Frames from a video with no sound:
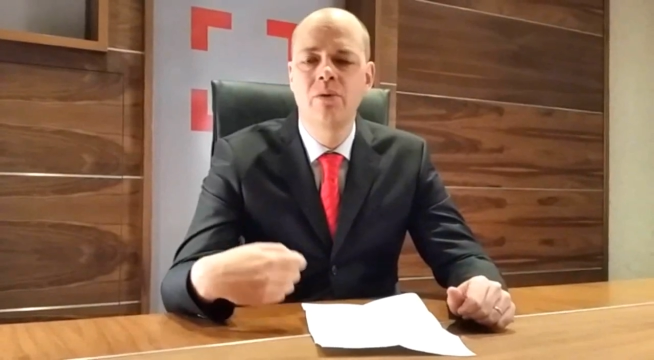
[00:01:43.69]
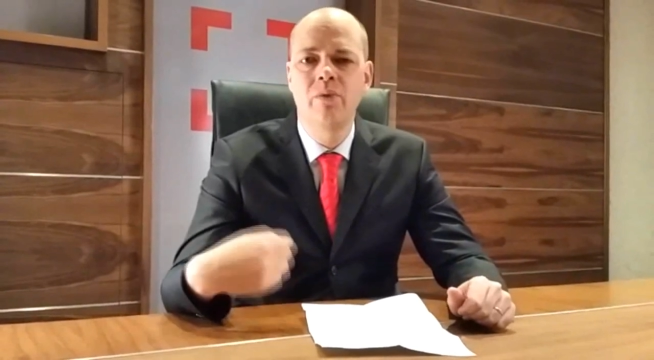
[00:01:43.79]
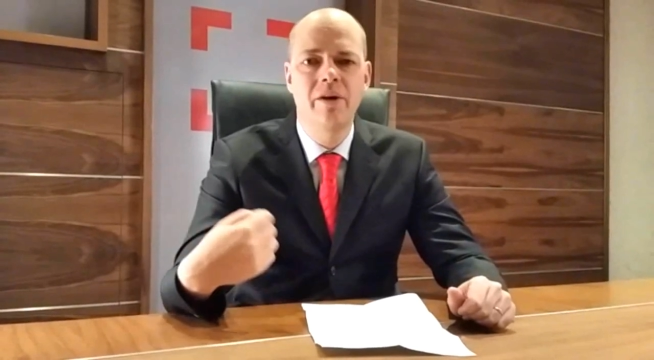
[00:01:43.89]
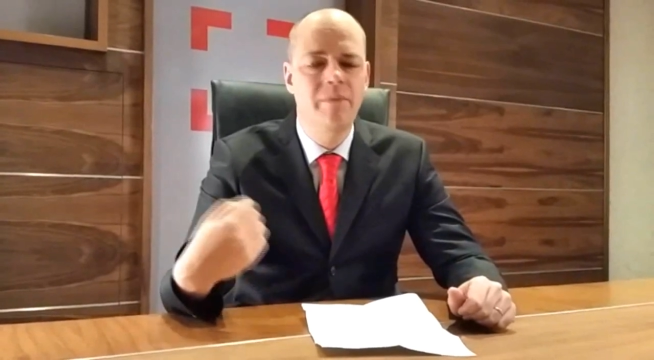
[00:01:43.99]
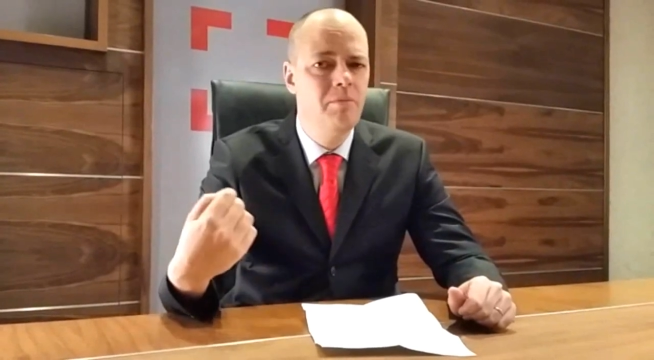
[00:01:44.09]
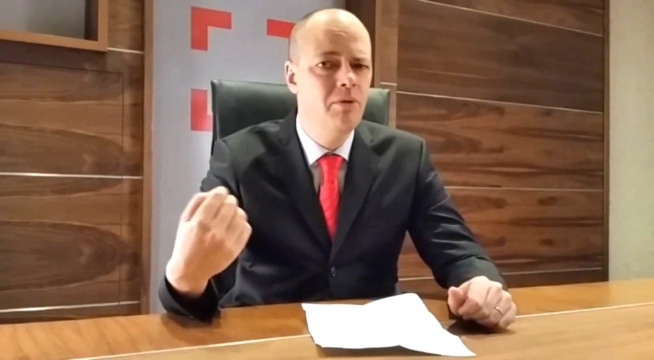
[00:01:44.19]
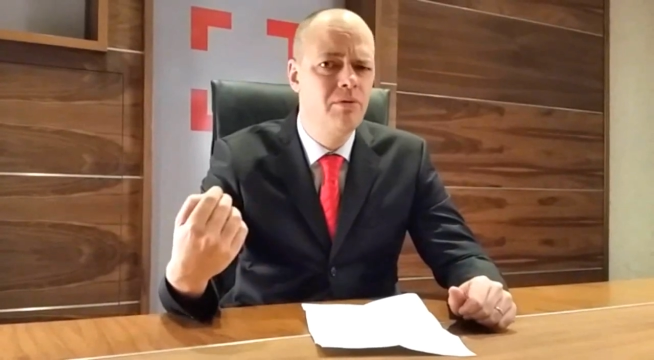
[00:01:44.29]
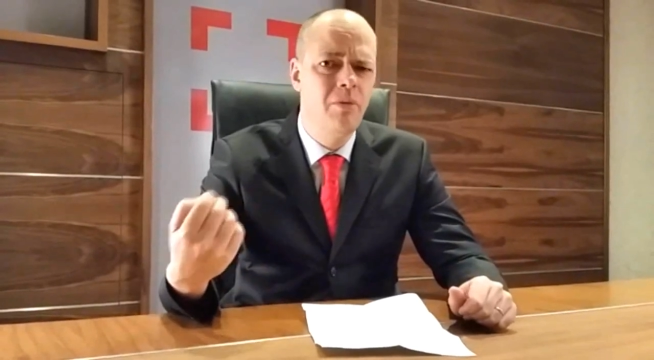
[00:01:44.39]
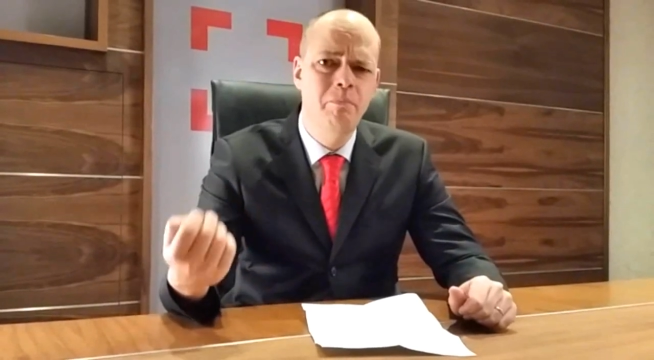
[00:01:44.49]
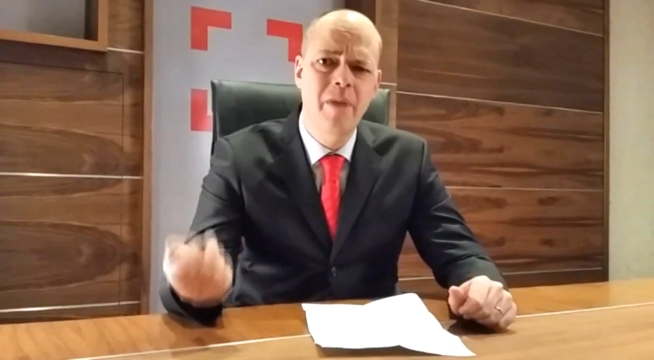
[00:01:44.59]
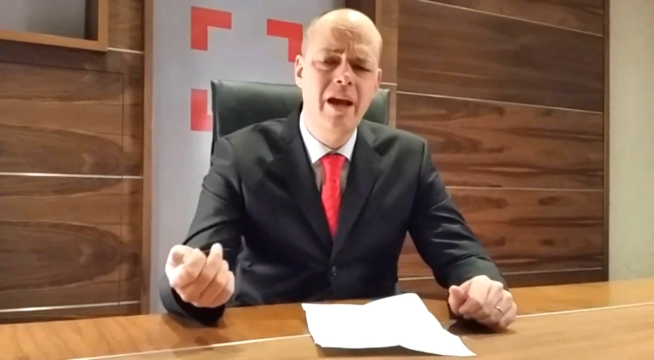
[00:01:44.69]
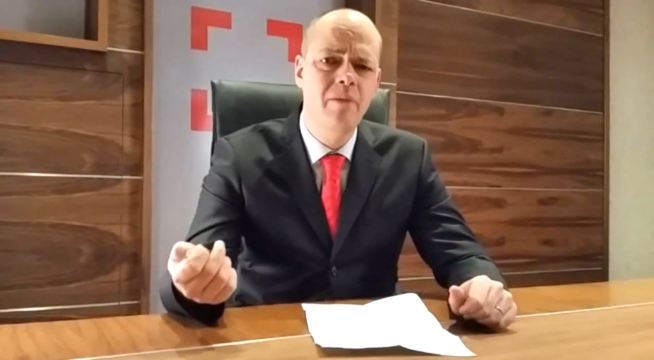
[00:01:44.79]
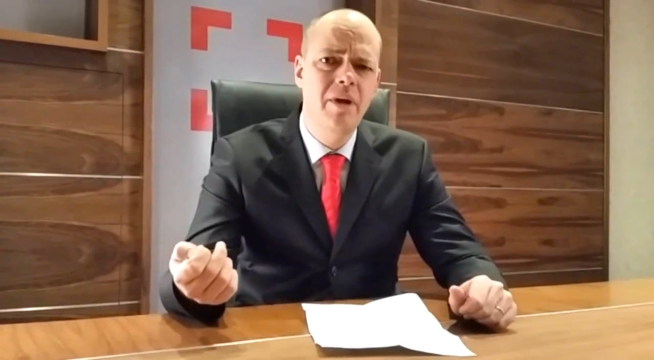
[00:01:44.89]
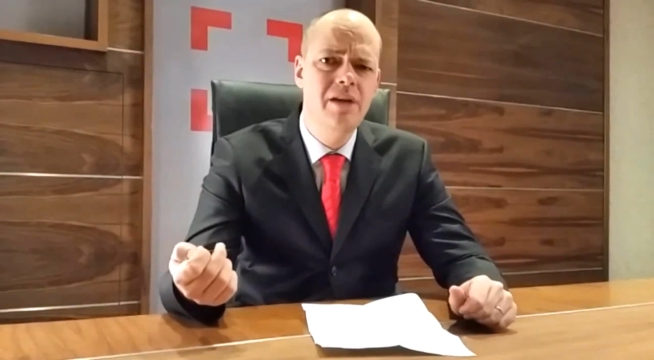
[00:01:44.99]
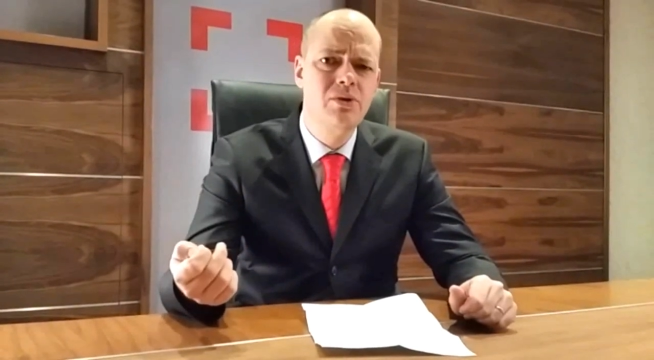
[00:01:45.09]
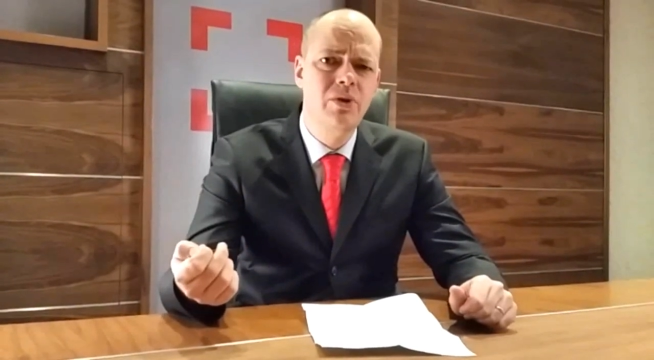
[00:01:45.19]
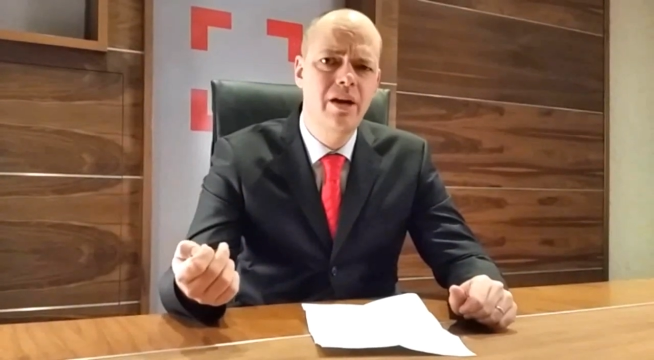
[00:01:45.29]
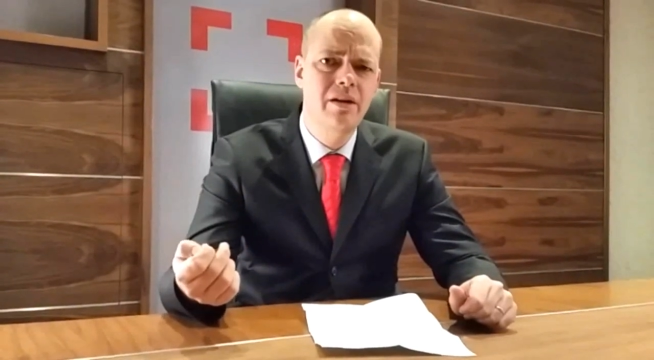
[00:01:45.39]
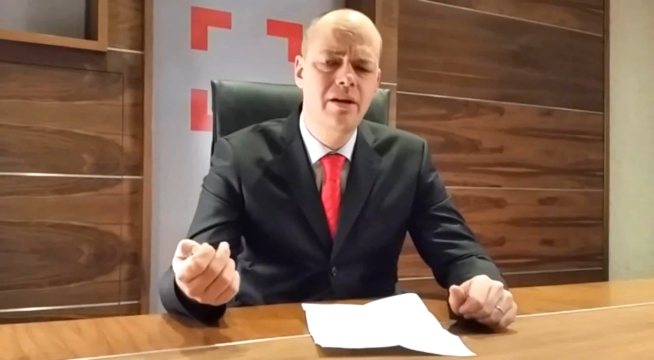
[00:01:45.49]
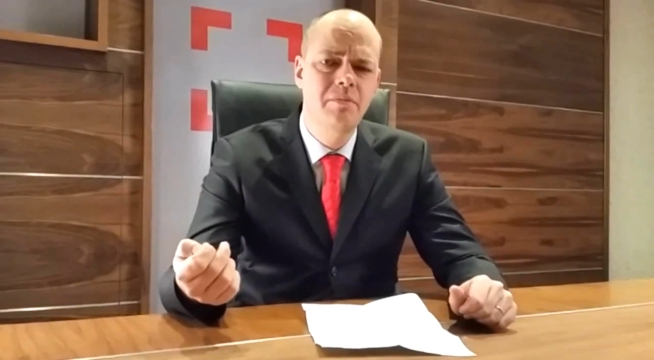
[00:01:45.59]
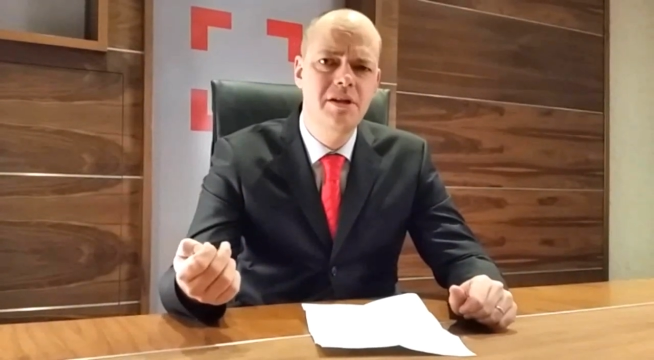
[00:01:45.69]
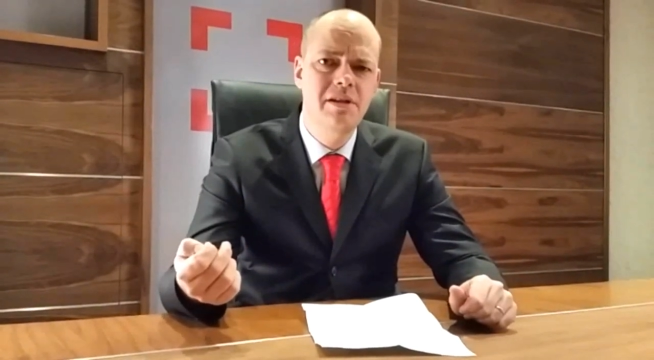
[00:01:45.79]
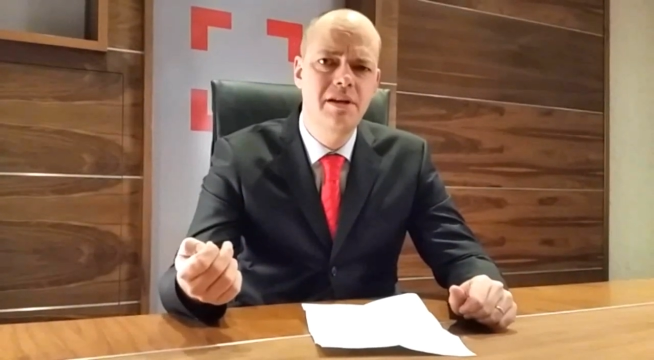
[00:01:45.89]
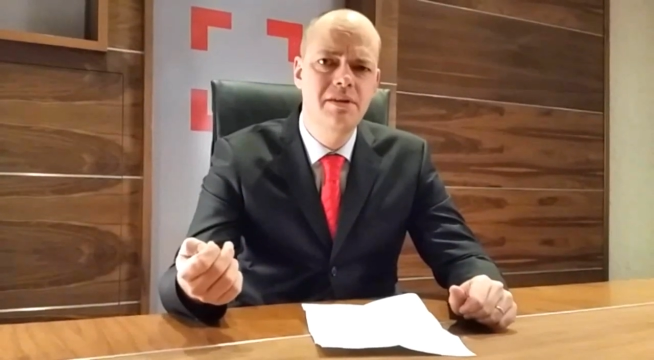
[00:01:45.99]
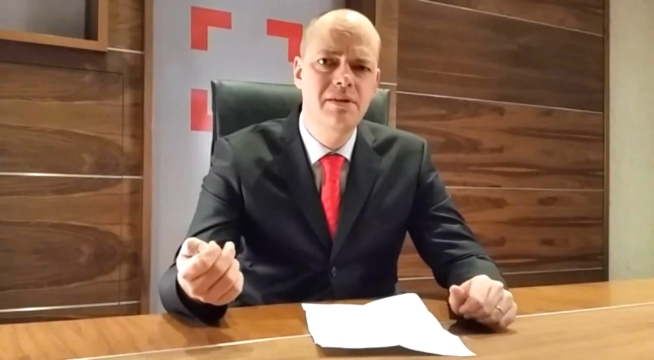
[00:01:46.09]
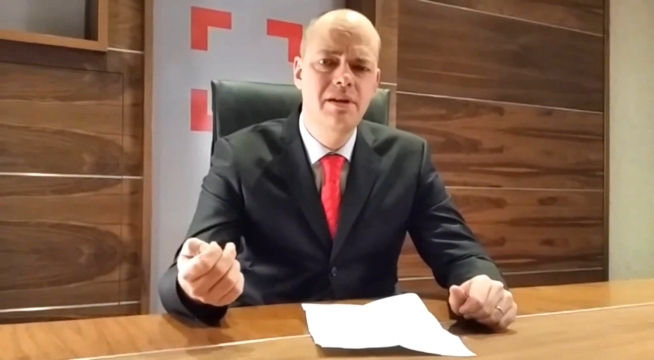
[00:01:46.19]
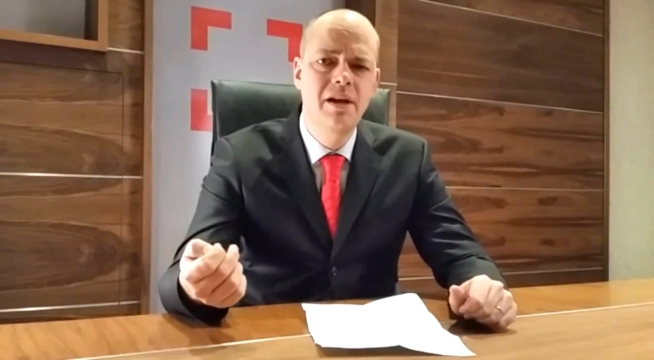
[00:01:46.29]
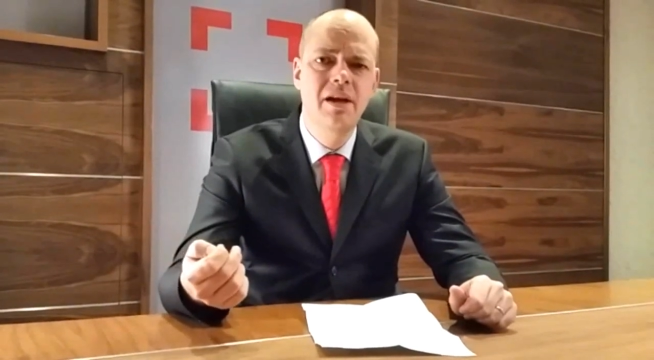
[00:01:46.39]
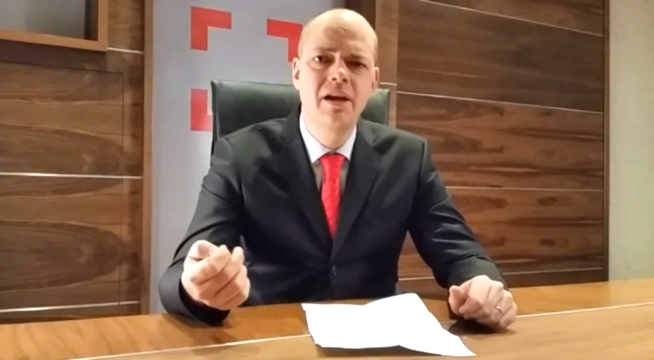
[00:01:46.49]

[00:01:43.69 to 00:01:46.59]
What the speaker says: We have people from bank-based credit committees,